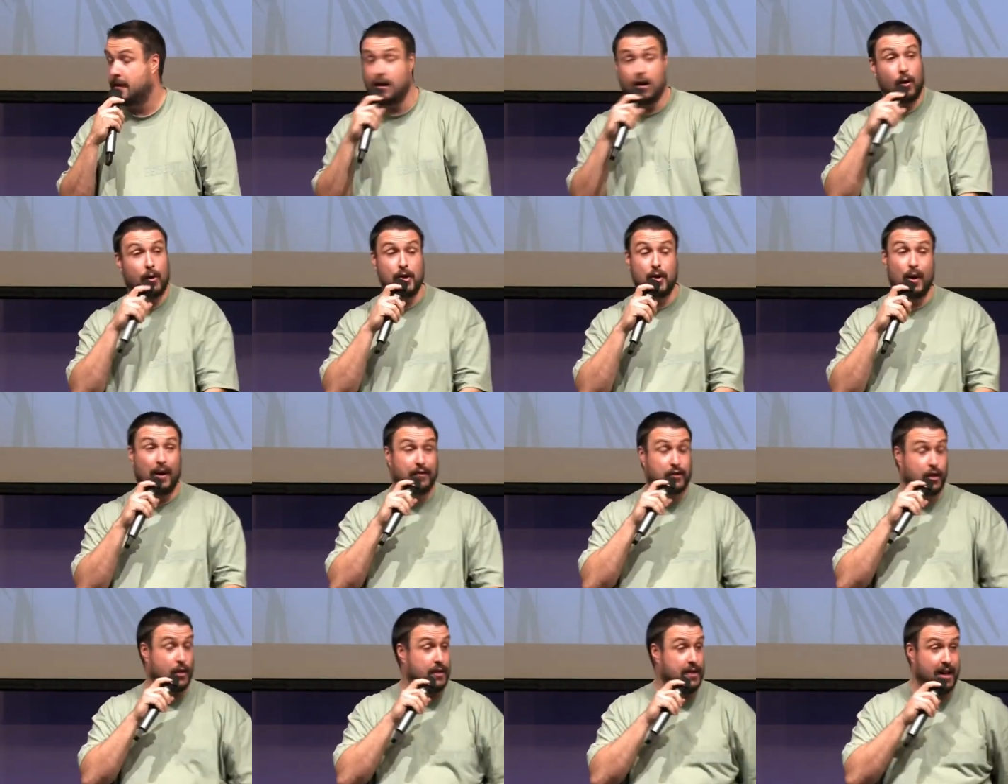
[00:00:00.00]
When you
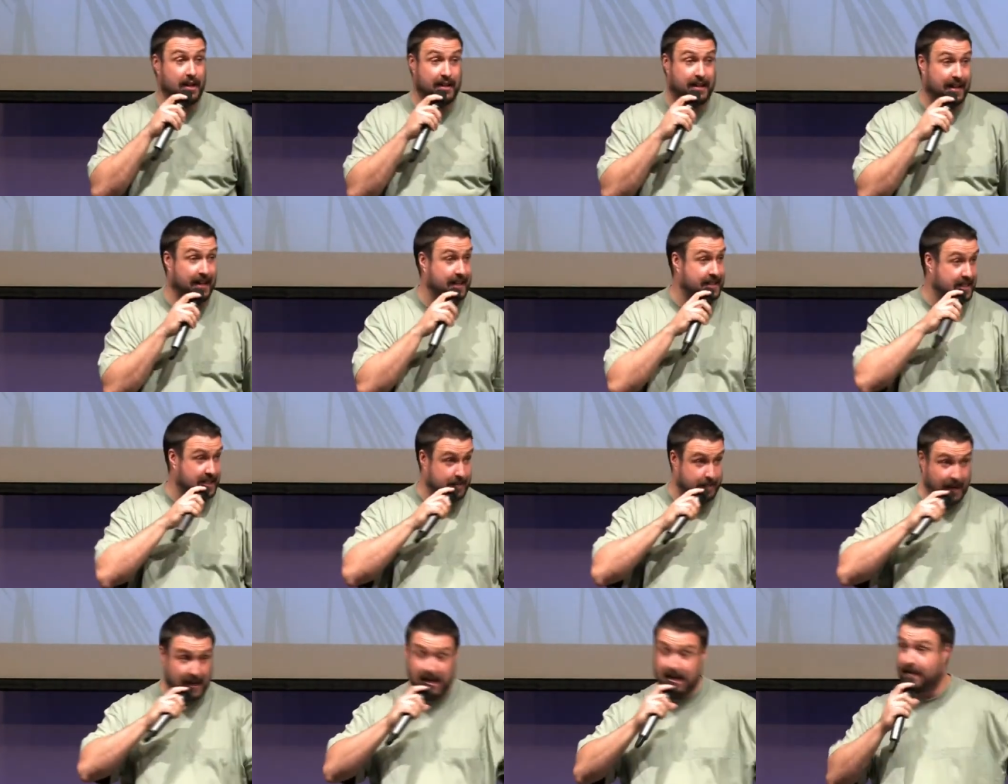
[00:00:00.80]
have two young kids,
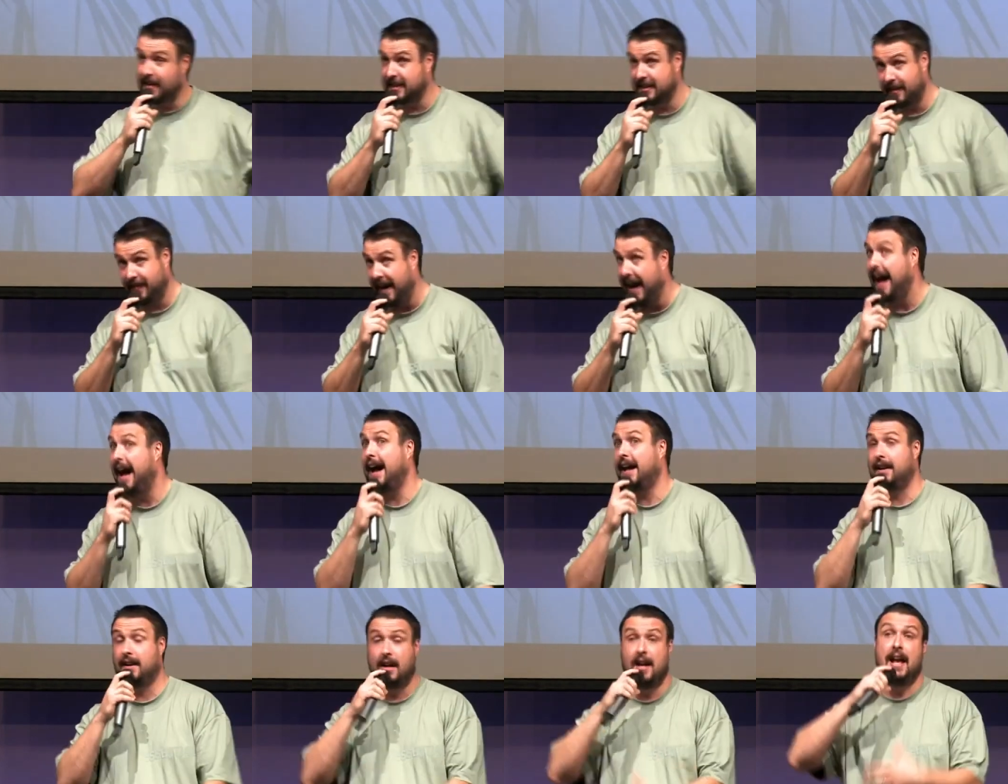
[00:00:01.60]
as many of us have
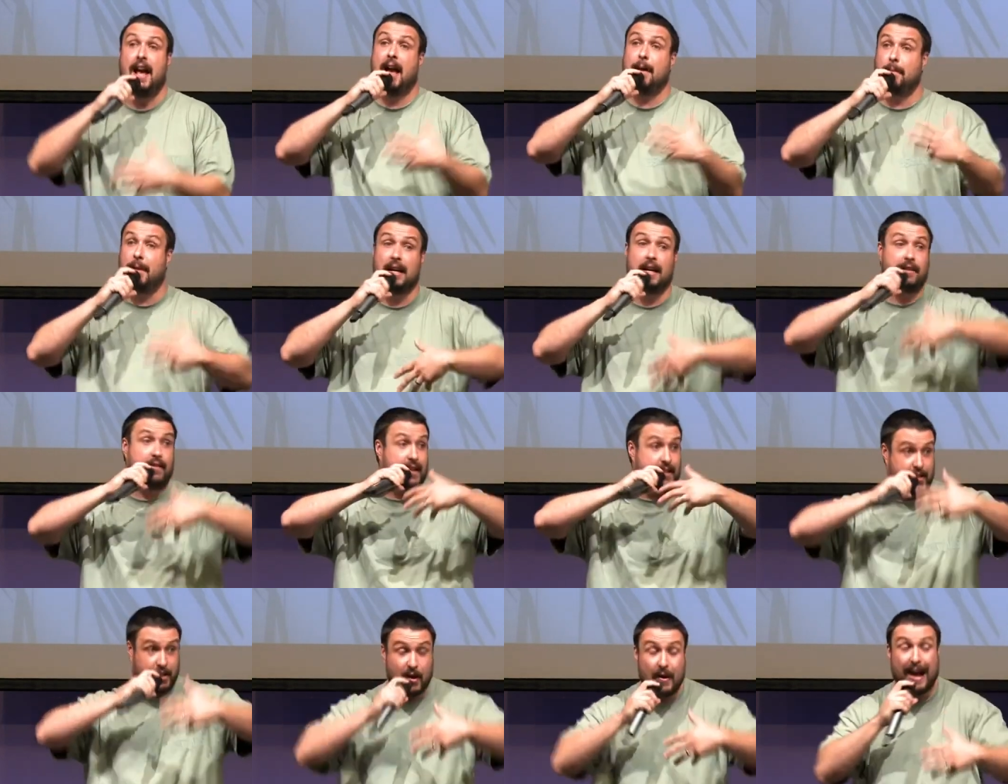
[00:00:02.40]
had, and many
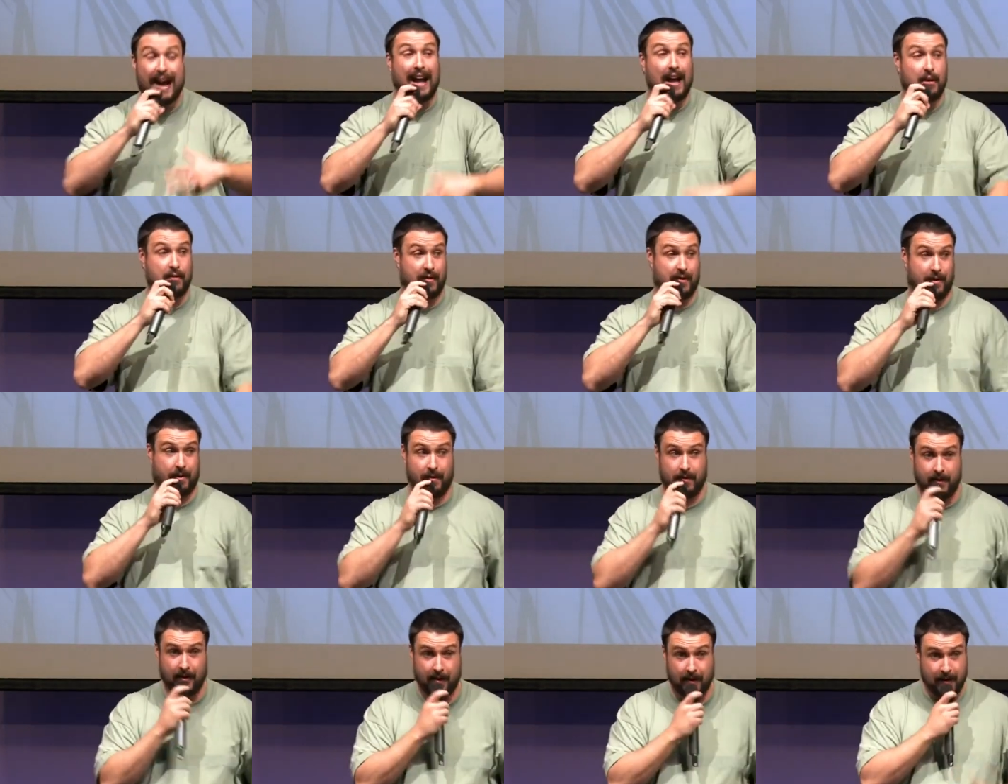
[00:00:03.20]
of us do have,
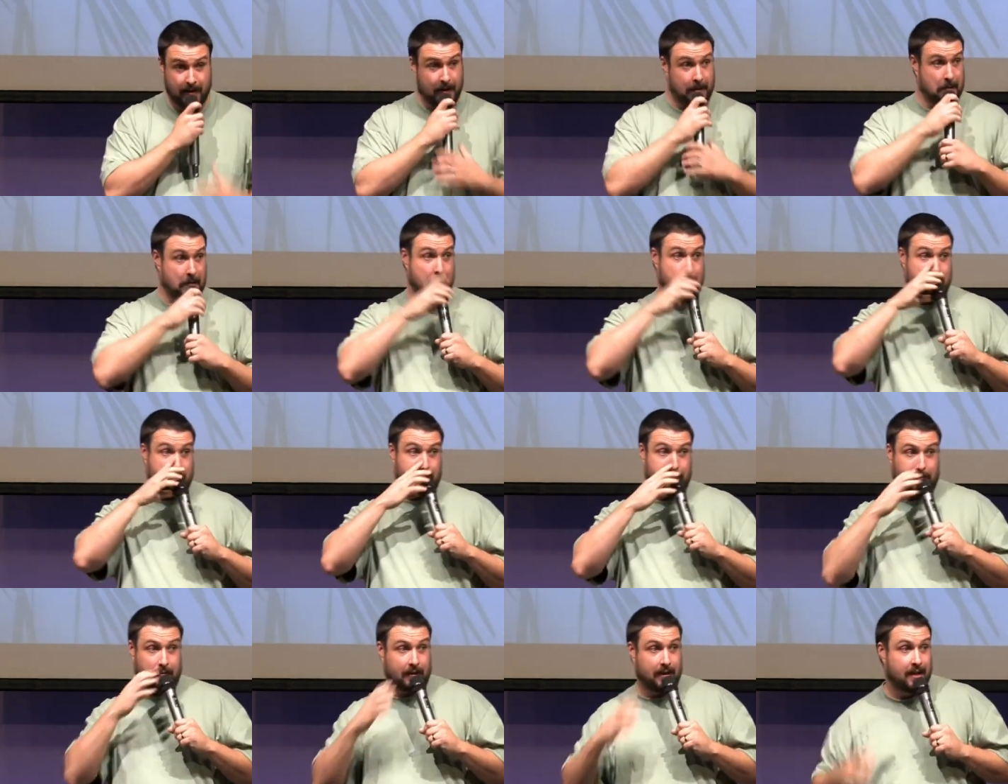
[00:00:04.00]

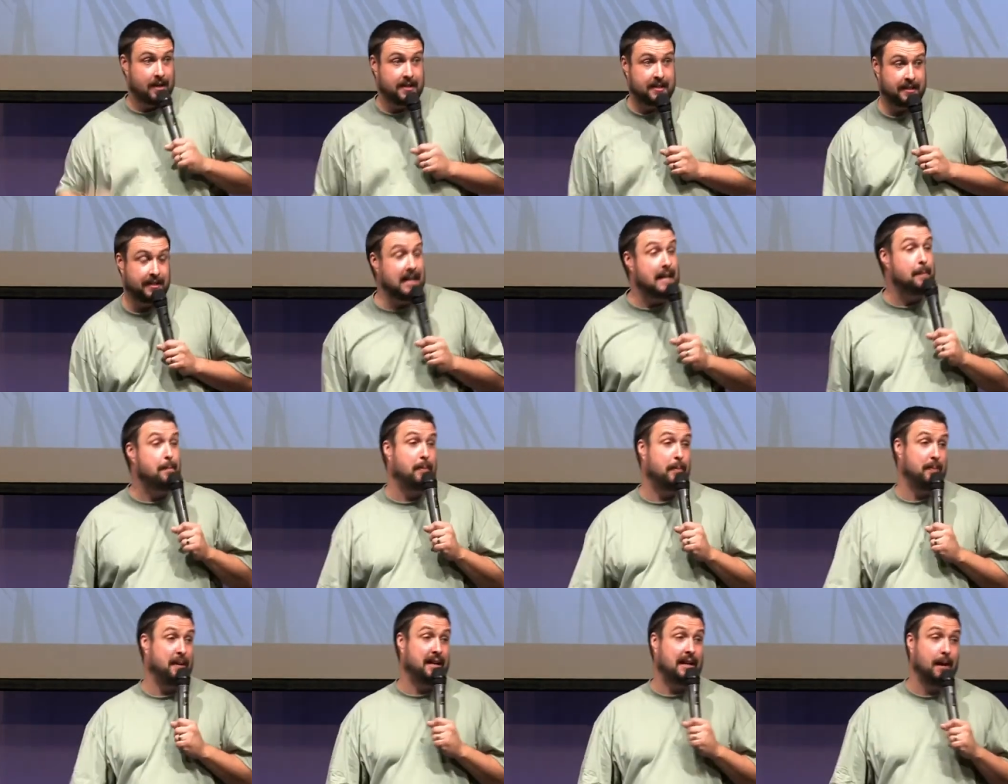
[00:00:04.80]

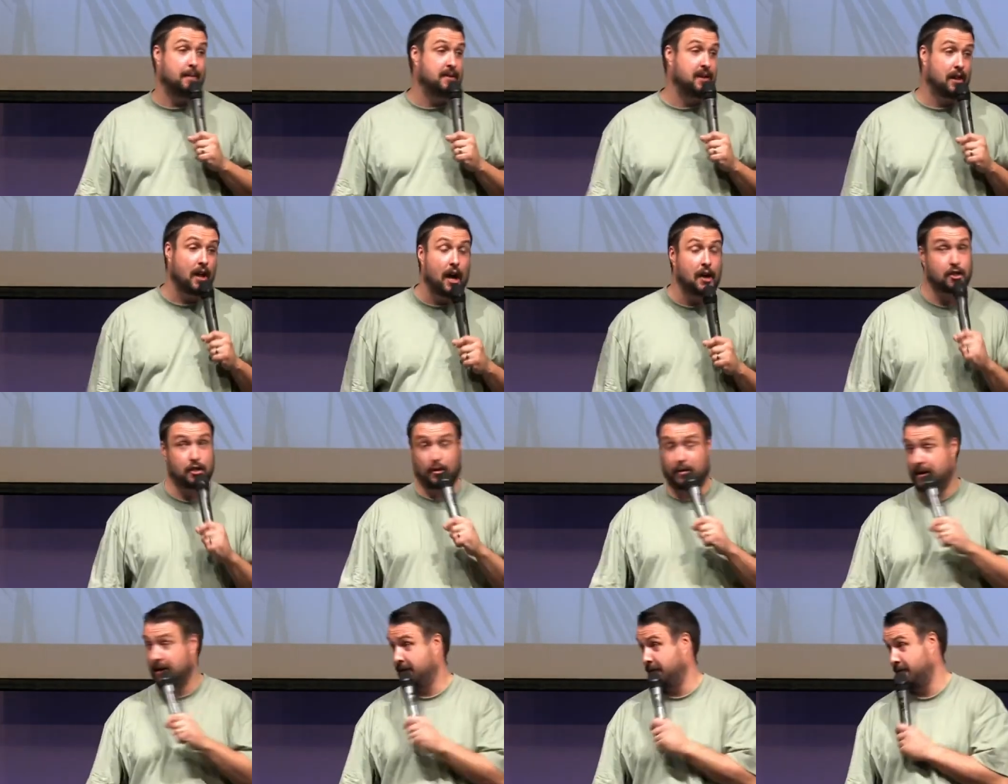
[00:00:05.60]
sleep becomes a
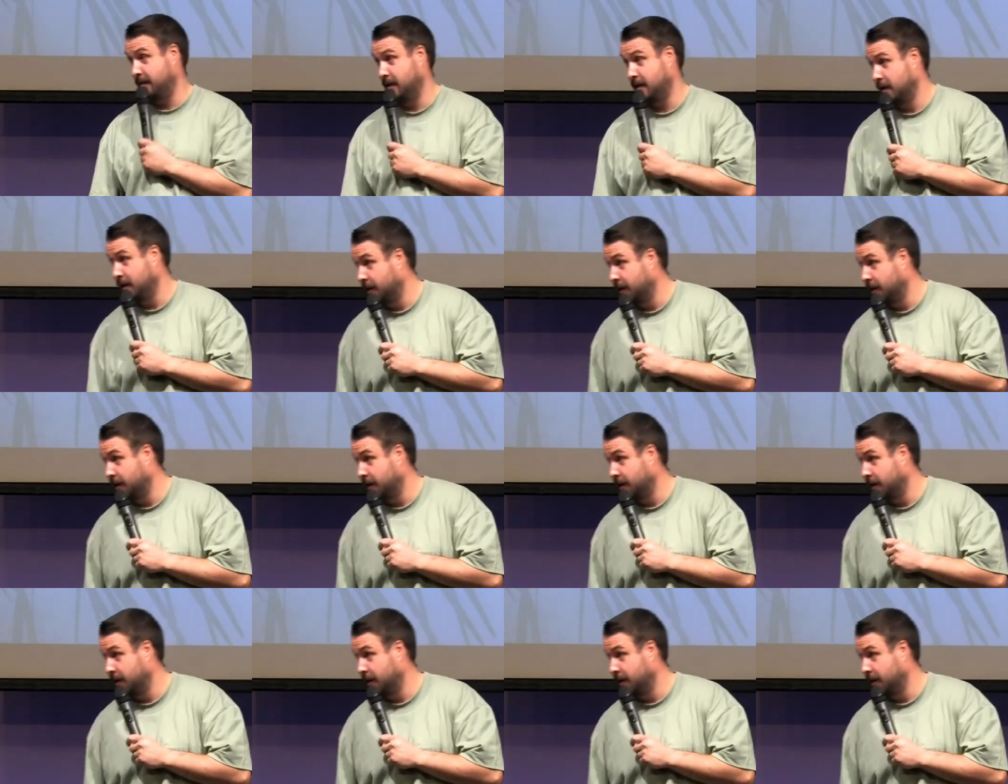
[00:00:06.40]
luxury.